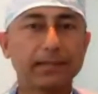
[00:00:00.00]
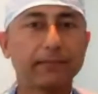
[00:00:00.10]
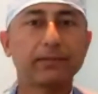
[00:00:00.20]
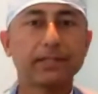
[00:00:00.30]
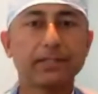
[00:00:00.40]

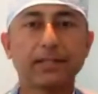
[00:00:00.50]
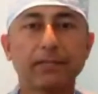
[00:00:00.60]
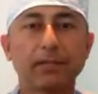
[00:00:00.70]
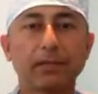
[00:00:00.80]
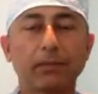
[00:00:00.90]
ever since
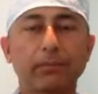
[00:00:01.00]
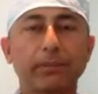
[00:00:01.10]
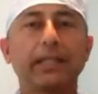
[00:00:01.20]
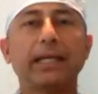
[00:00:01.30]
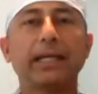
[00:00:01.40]
I've been
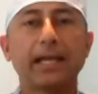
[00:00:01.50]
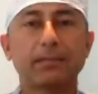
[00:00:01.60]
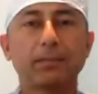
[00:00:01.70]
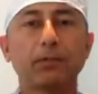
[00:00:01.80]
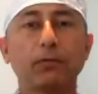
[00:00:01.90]
operating, has
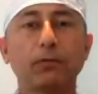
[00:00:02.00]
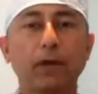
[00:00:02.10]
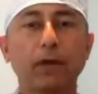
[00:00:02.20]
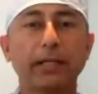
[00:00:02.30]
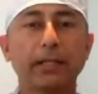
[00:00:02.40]
been to
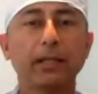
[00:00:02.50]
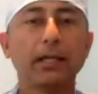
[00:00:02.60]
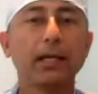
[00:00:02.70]
find